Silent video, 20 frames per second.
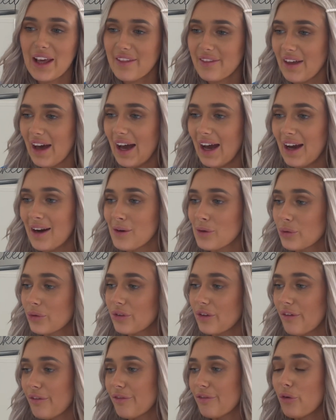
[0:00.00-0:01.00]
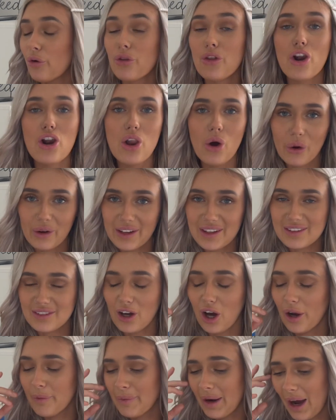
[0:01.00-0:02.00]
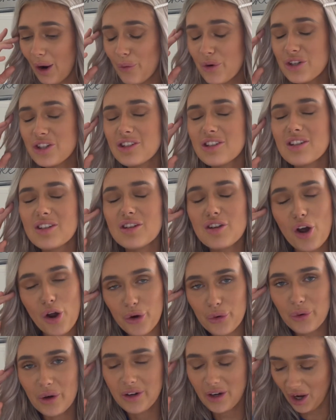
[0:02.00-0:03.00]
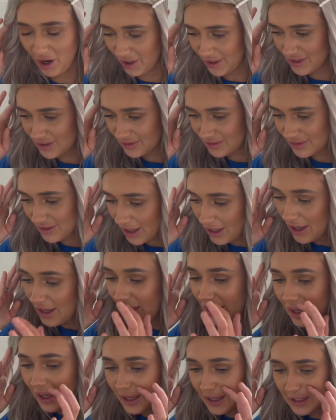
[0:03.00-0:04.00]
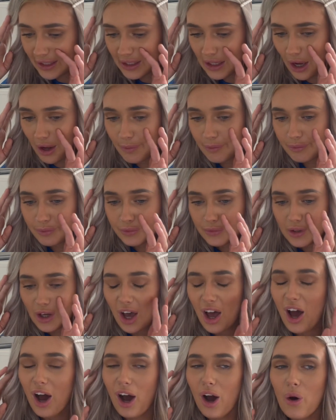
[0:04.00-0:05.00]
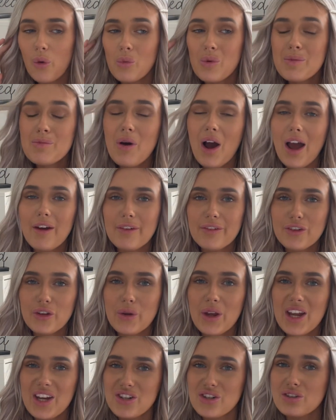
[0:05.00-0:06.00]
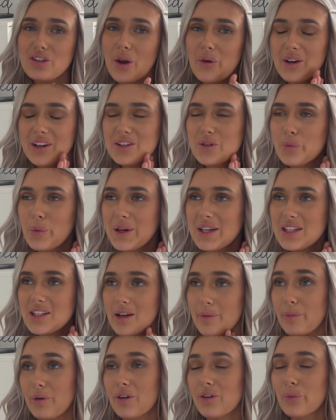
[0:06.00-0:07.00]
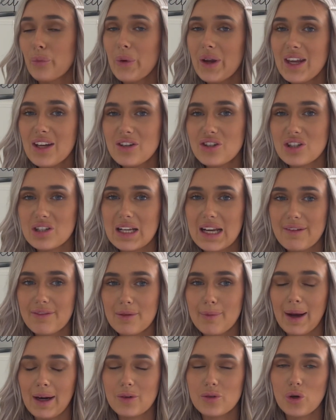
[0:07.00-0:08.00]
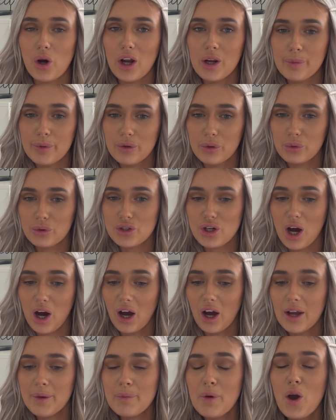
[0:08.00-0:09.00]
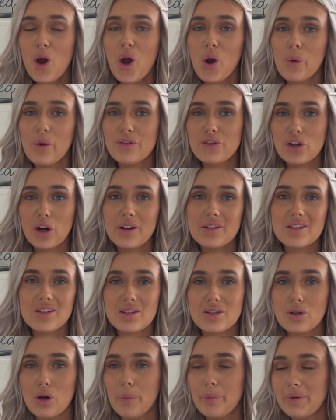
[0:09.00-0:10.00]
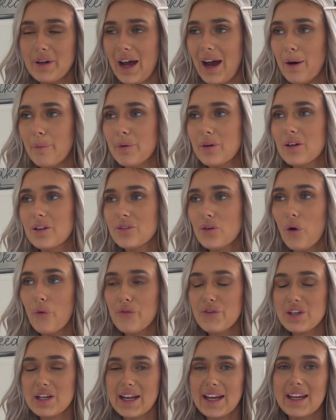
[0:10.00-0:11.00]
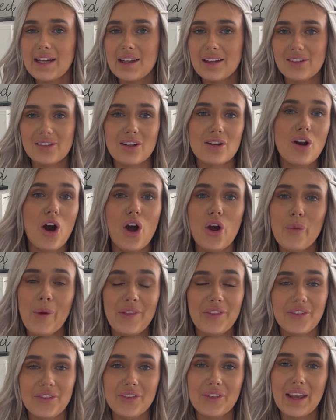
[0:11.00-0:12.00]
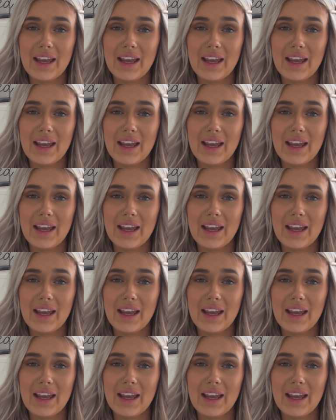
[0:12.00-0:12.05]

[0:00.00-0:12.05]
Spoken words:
in the house for the longest time now, which is so nice. He we might have a few issues going into winter because we just leave the back door open all the time. We've tried to stop now because obviously he needs to know when,